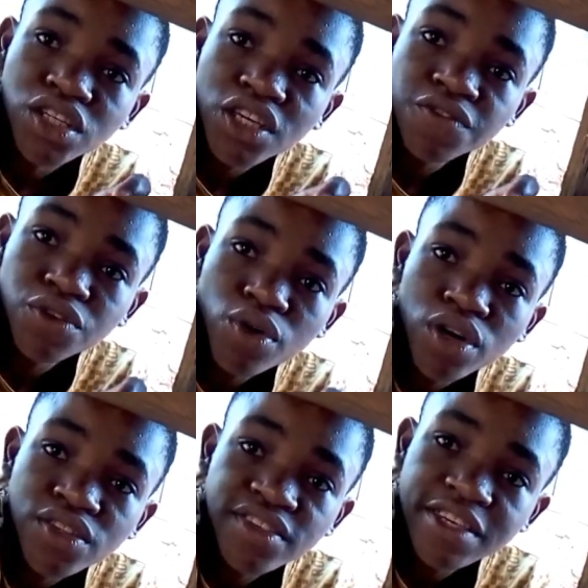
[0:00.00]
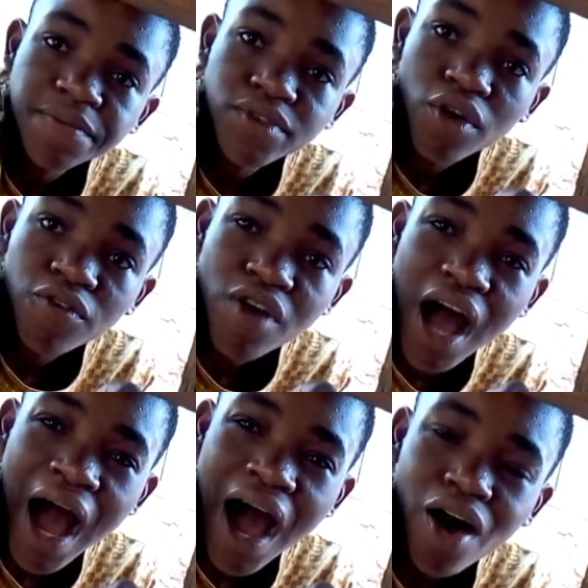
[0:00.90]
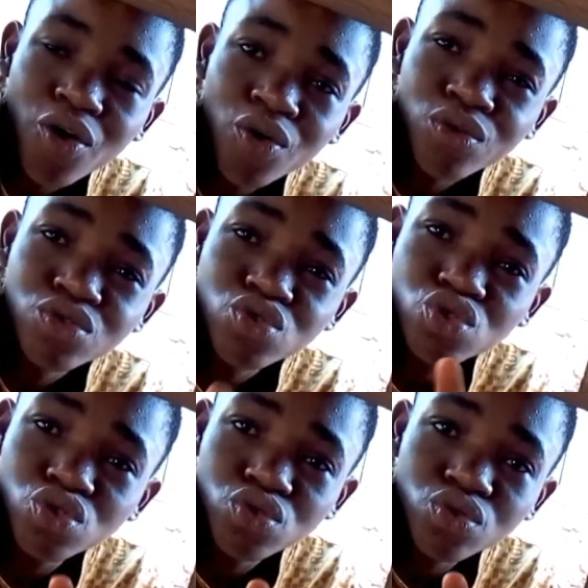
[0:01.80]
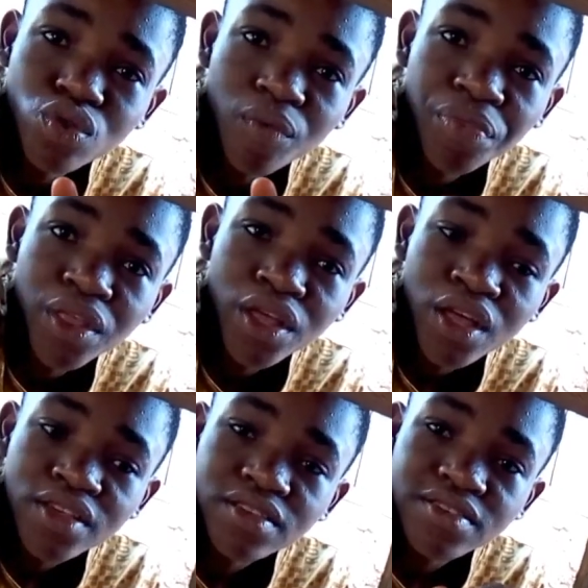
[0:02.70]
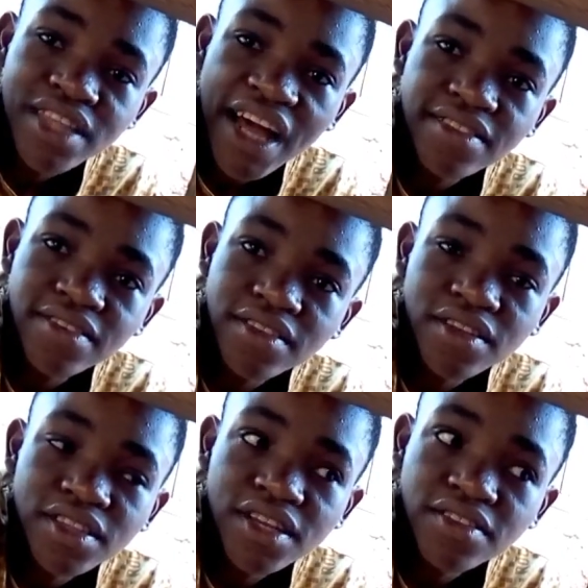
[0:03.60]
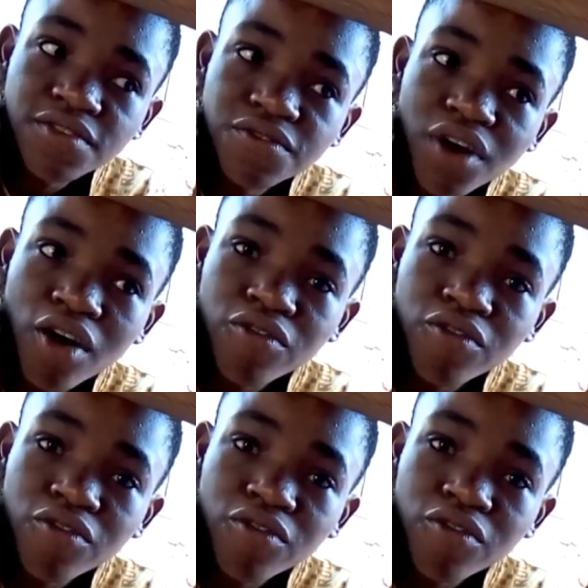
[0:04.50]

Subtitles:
give you a tips of how to start the native fowl